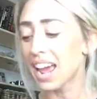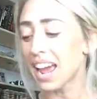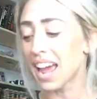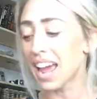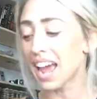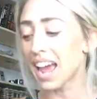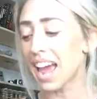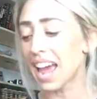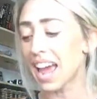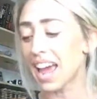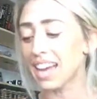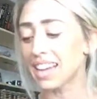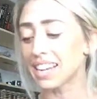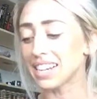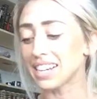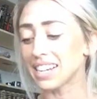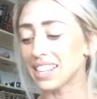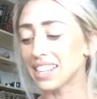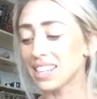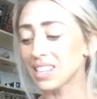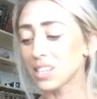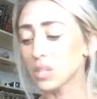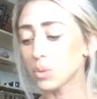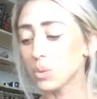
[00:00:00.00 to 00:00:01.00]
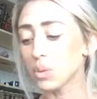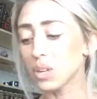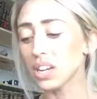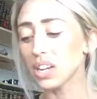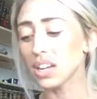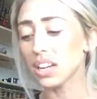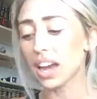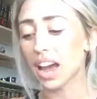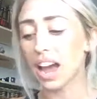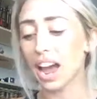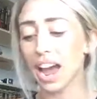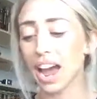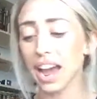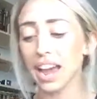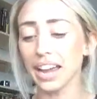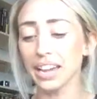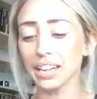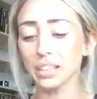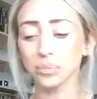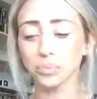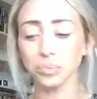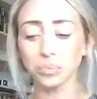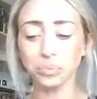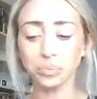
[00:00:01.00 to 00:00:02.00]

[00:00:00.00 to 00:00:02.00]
And this week I